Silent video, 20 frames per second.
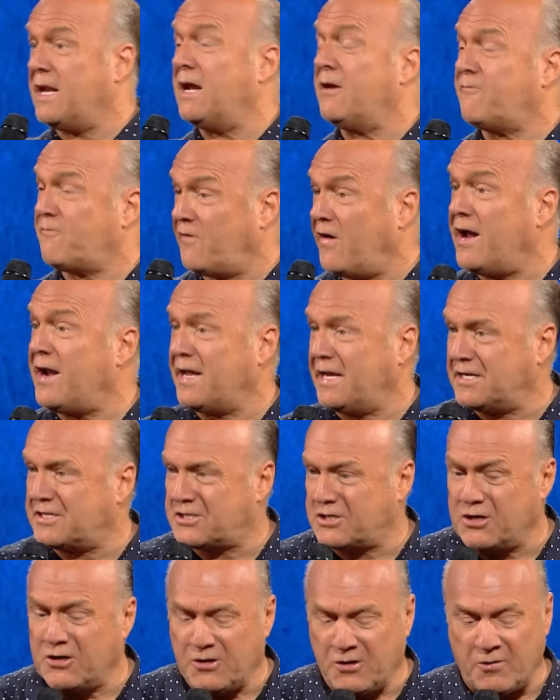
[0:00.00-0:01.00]
it funny
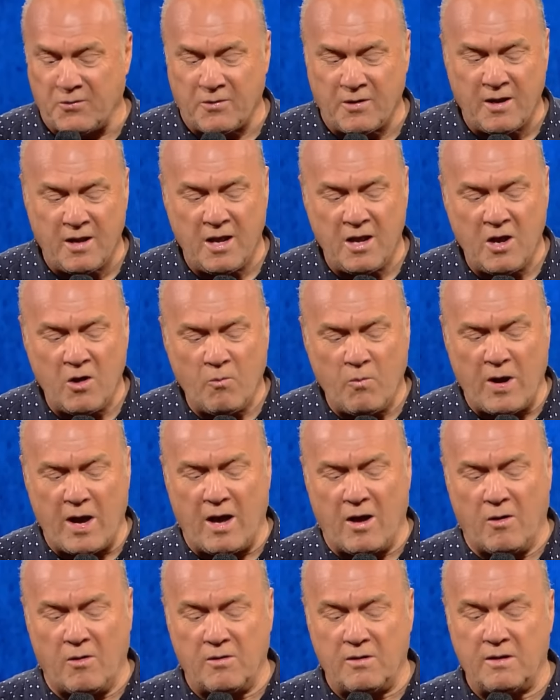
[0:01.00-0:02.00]
too.
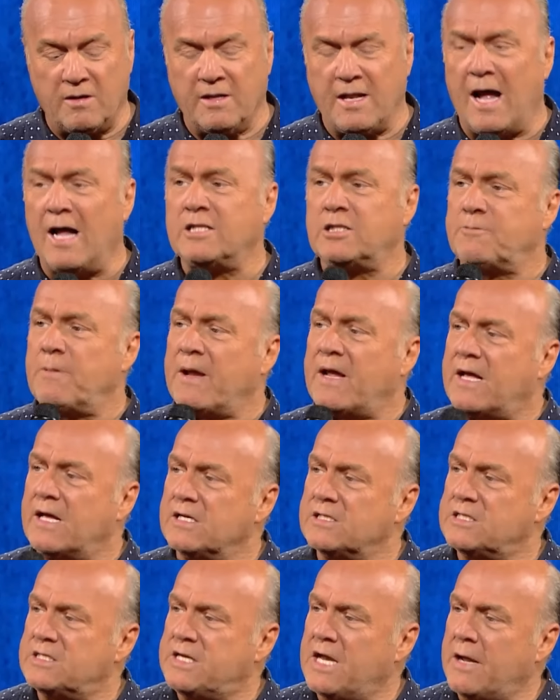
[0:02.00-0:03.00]
Well, that's
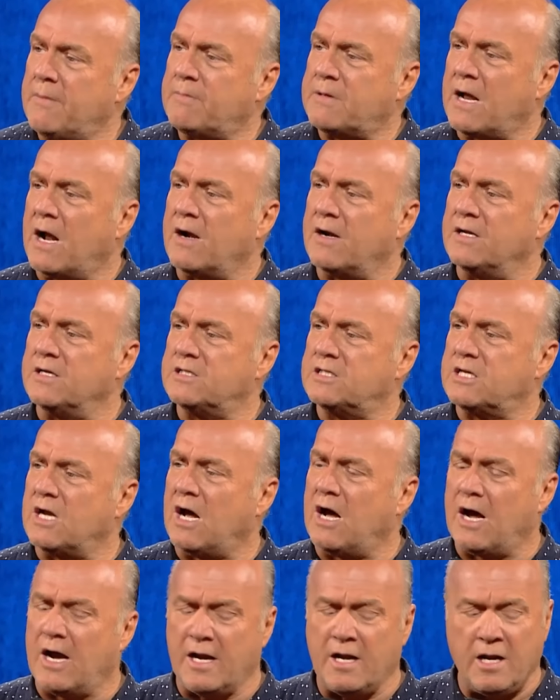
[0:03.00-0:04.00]
because deep down
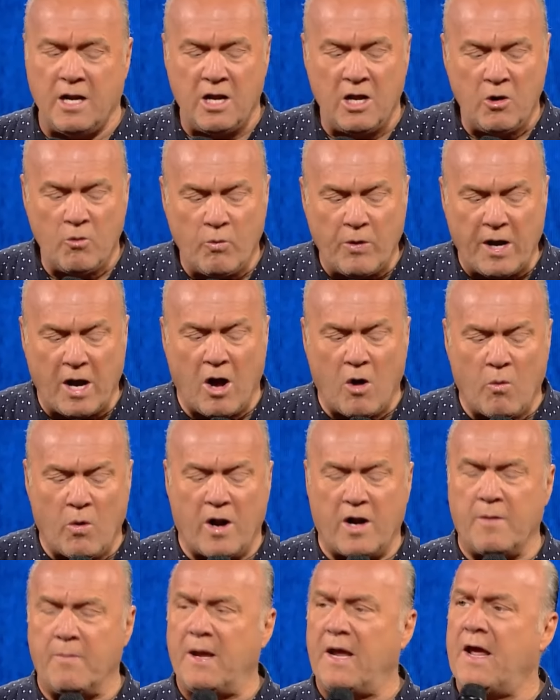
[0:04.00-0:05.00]
inside, we all
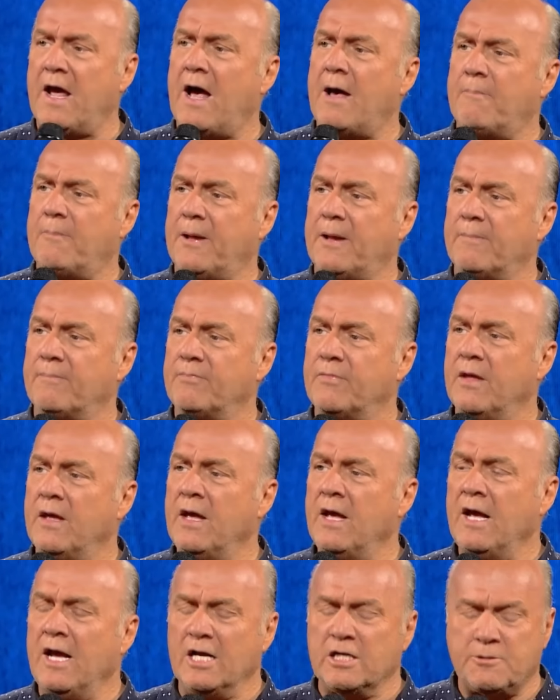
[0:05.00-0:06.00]
want to be happy.
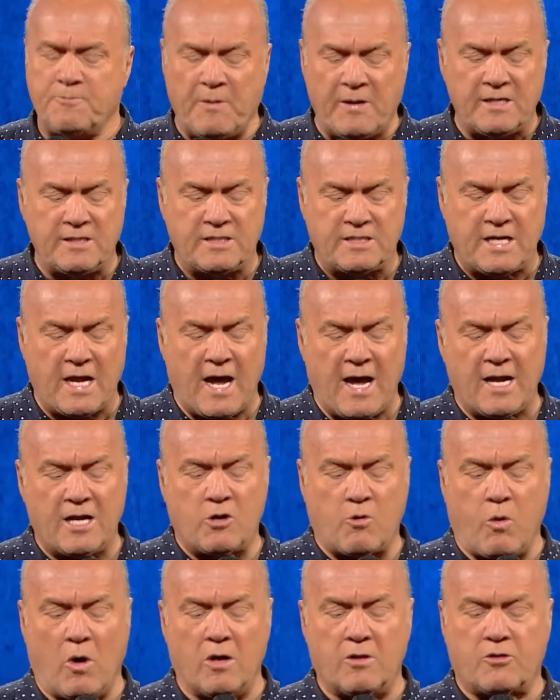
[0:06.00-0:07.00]
It's been said,
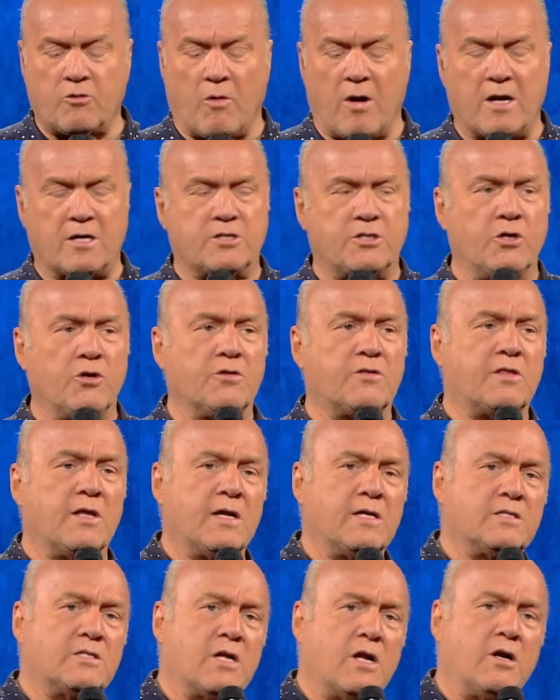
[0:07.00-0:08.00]
quote, there are two
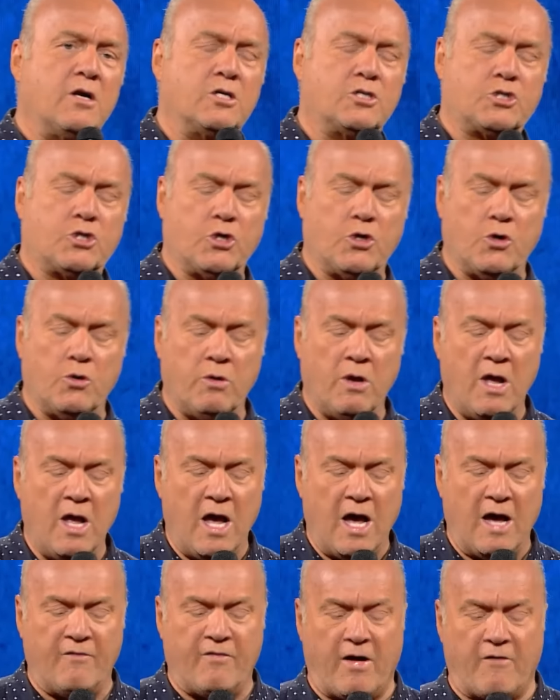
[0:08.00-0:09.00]
things that are true
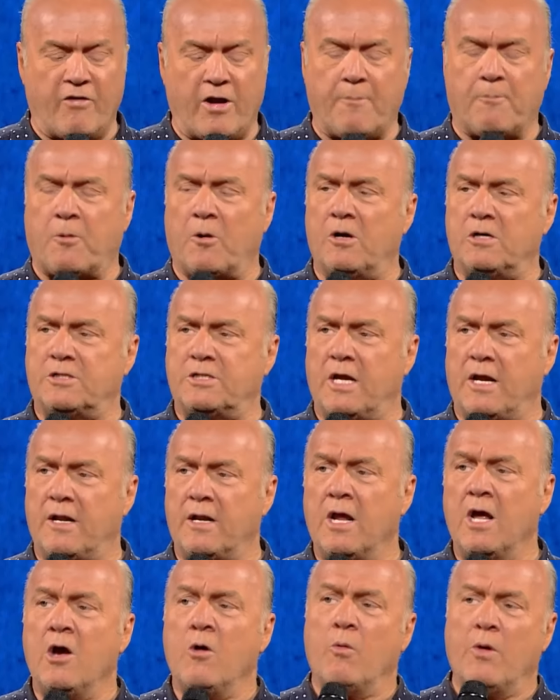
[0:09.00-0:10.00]
of every person.
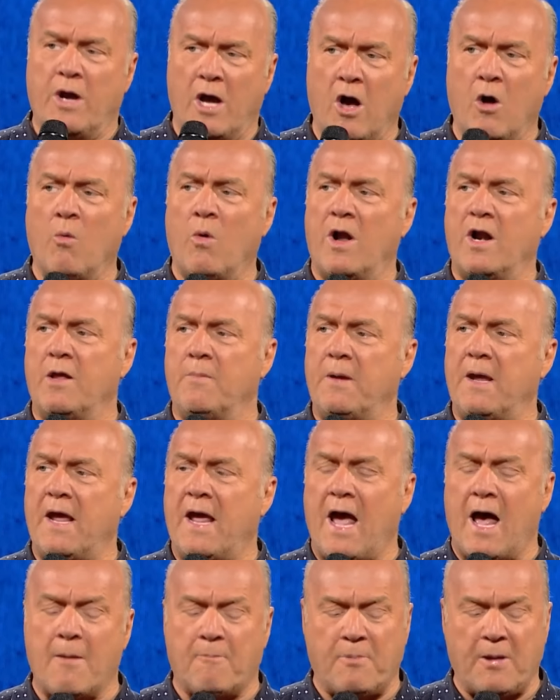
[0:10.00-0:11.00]
We all want to be
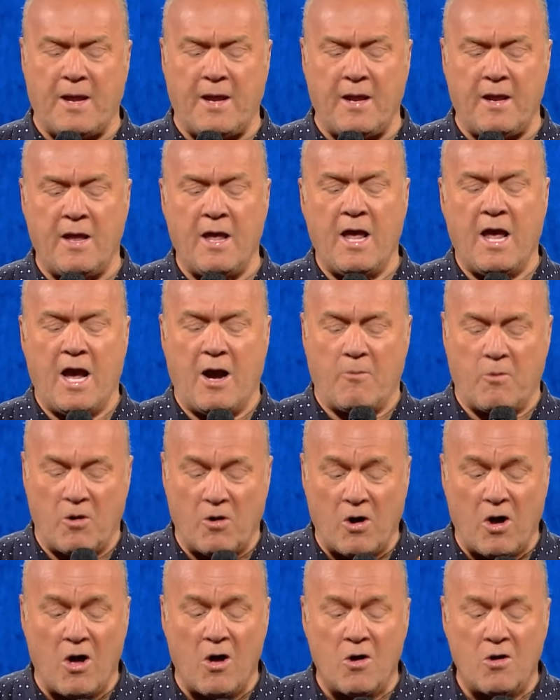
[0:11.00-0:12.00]
happy, and we're
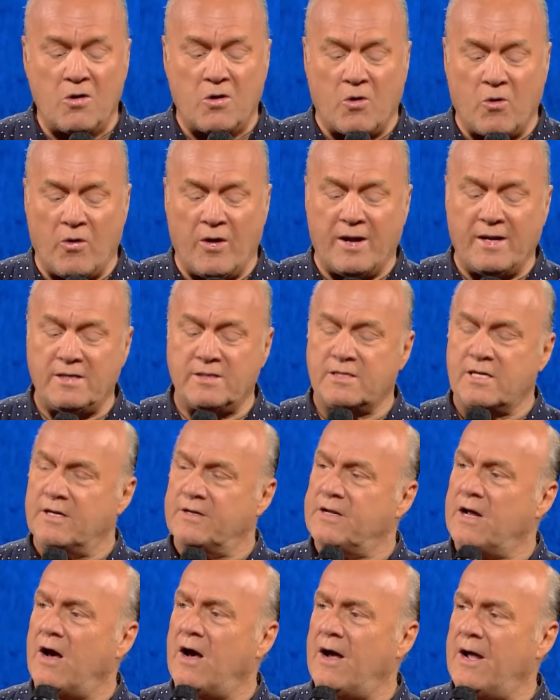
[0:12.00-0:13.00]
all going to
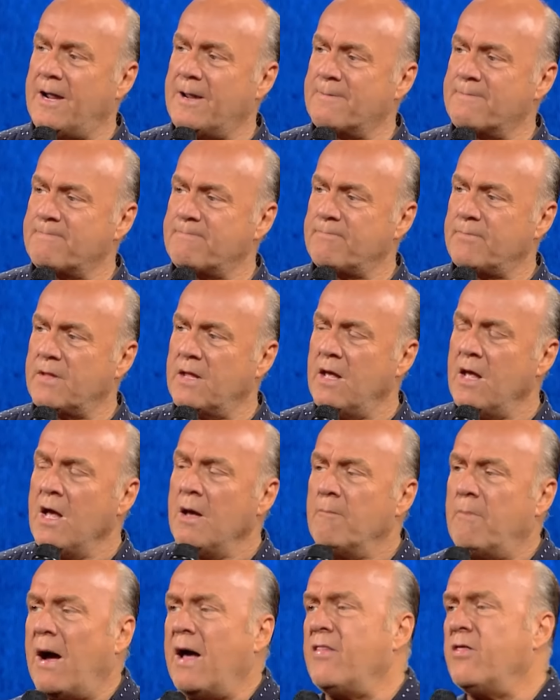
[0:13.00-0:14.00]
die.
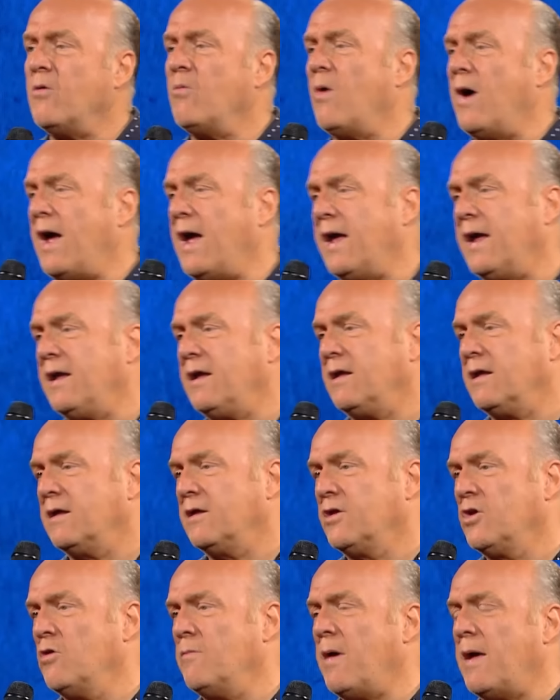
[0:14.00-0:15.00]
By the way,
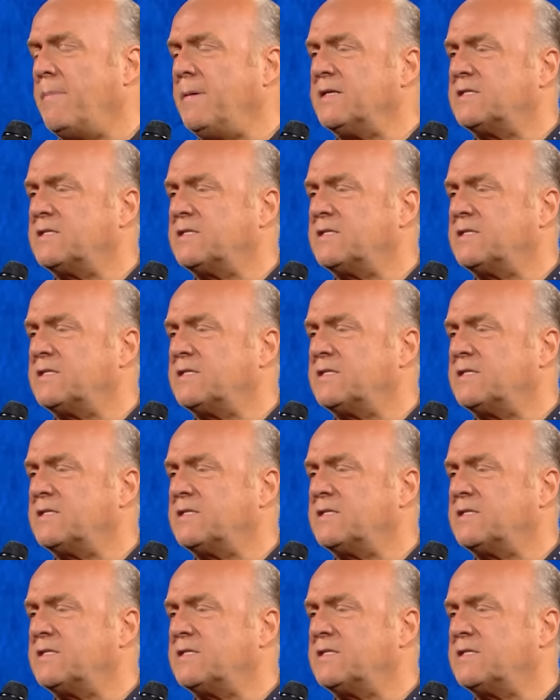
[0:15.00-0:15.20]
you may be